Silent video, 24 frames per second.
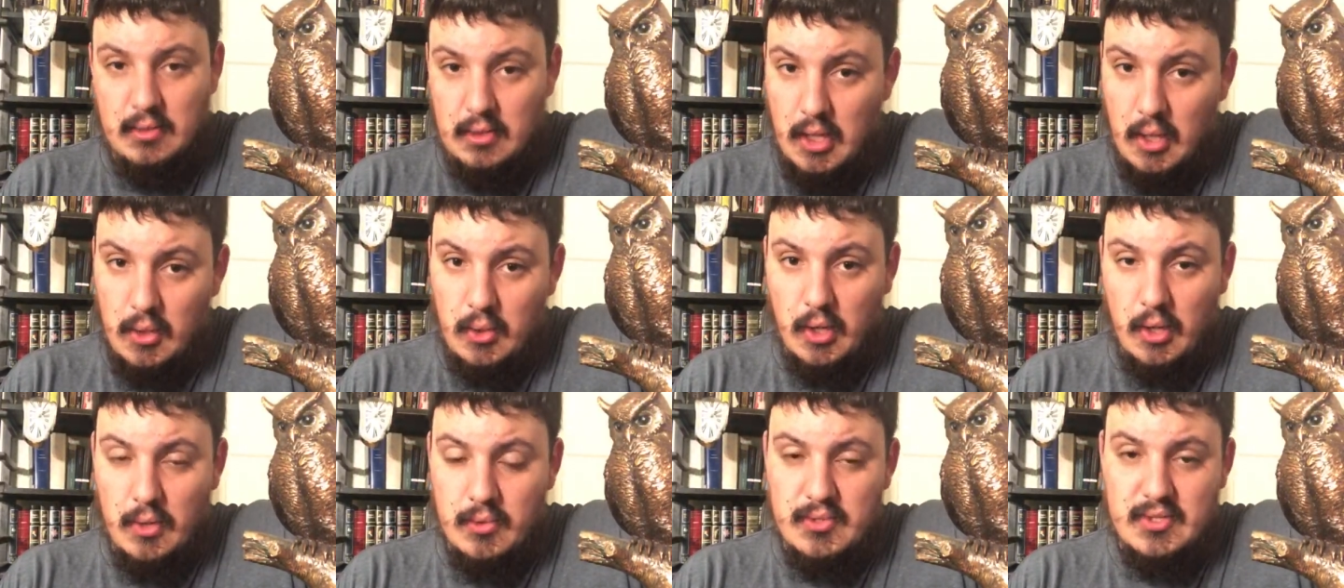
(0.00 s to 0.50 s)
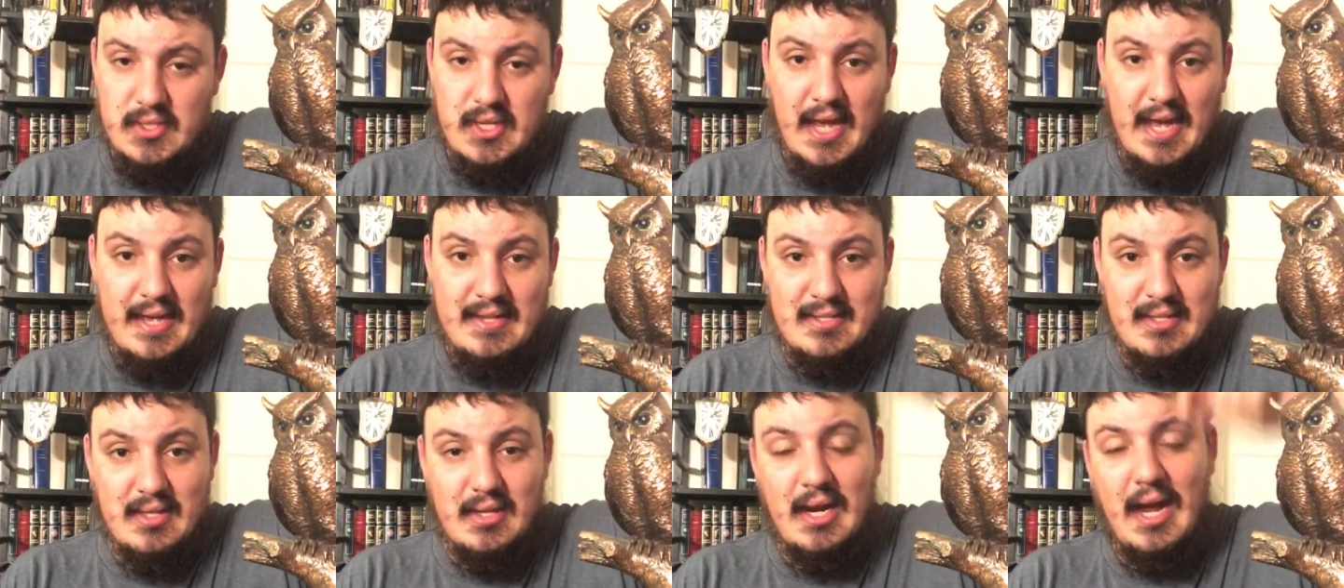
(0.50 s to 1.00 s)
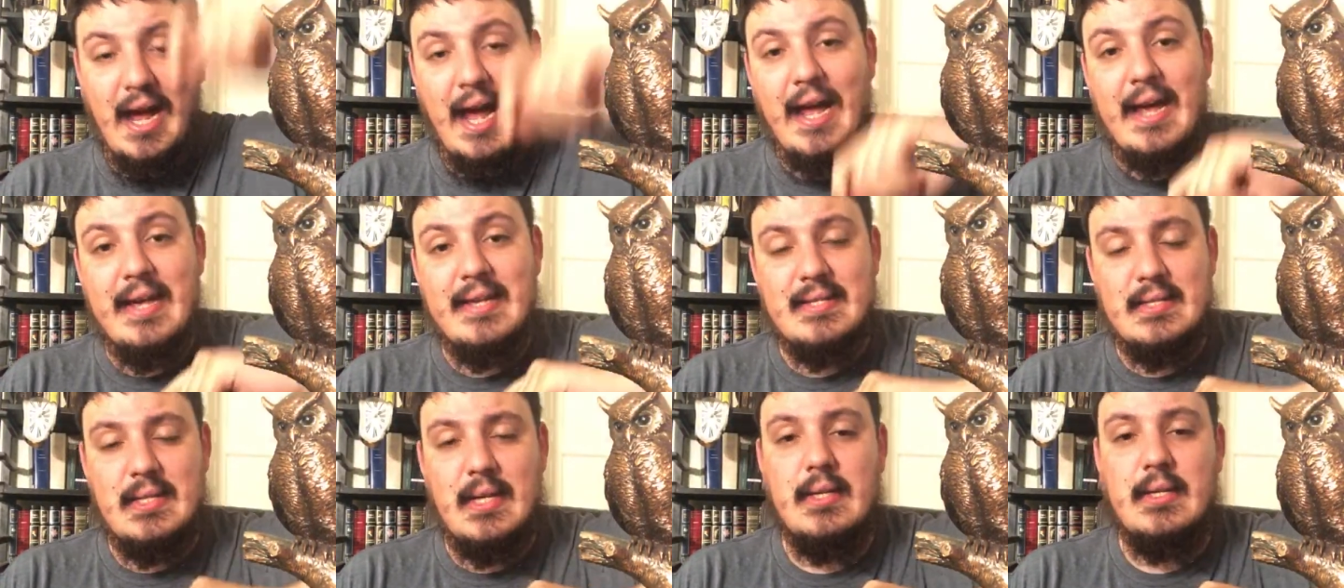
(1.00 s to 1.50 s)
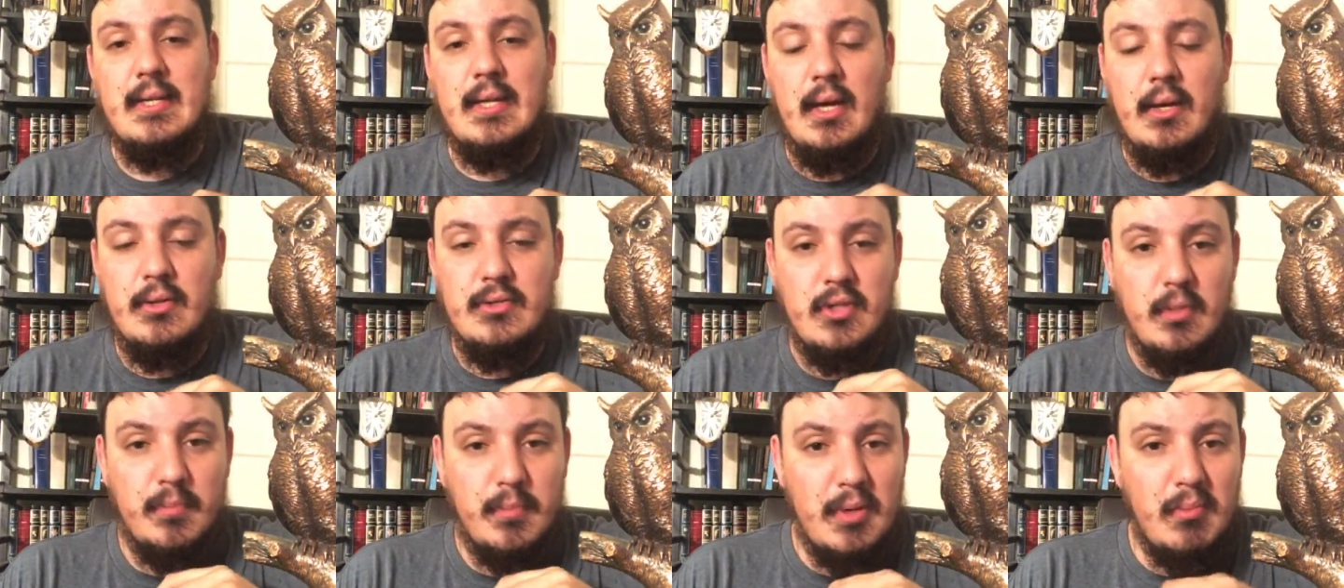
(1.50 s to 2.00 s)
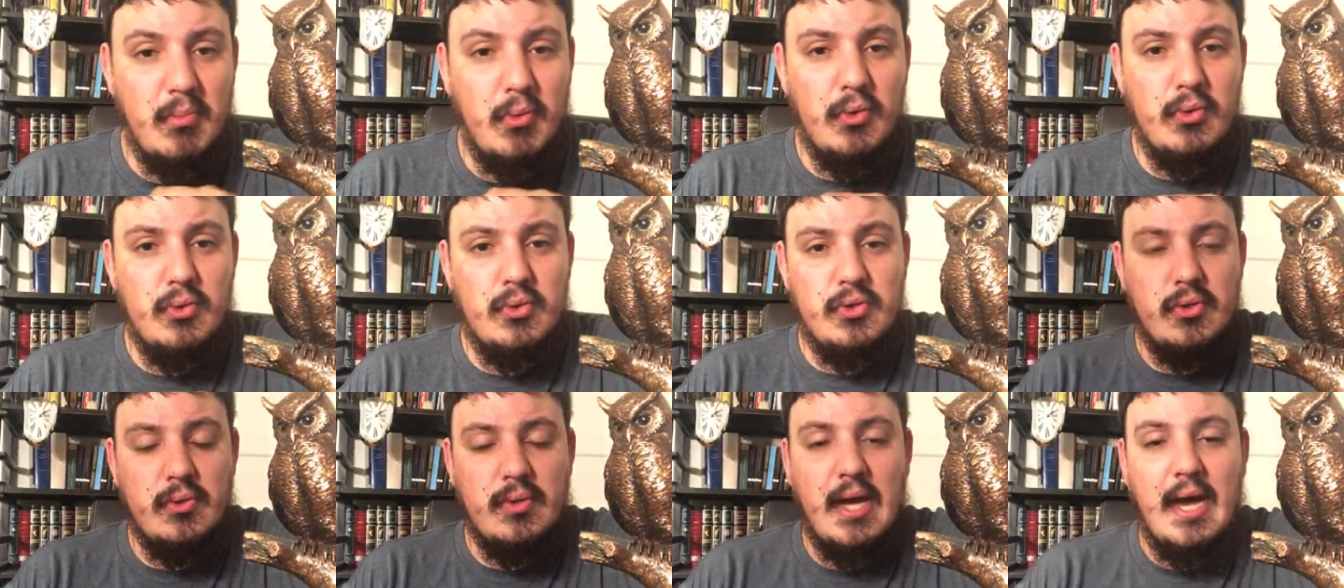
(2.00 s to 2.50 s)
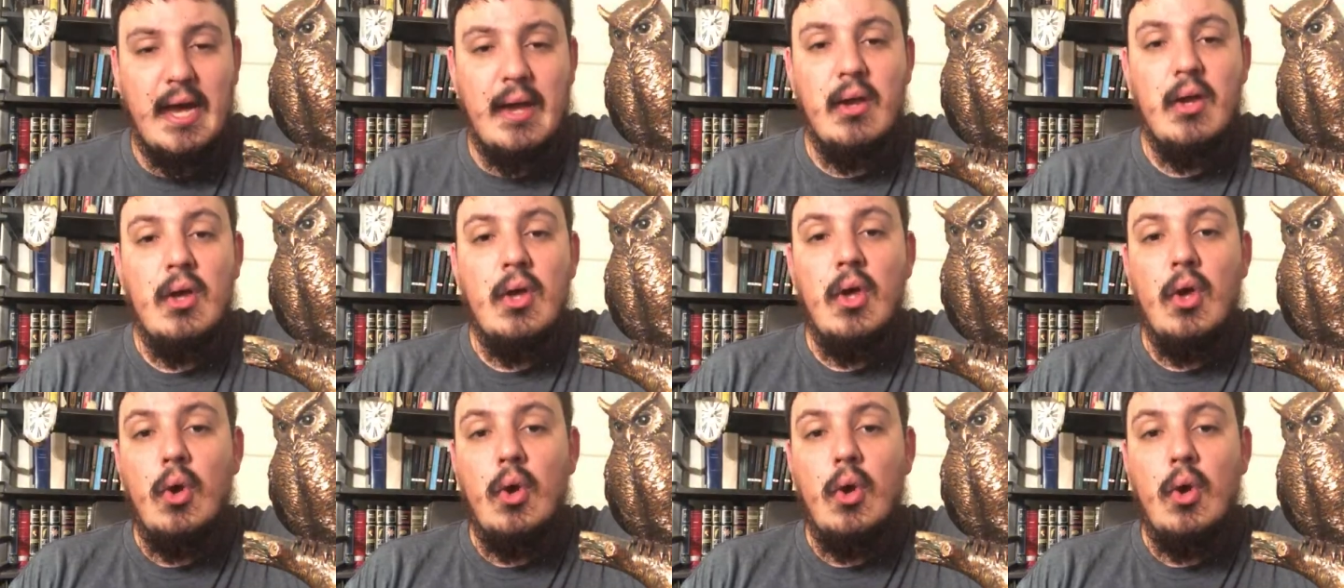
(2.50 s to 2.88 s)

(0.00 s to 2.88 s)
logos, as their highest ideal. So people who do not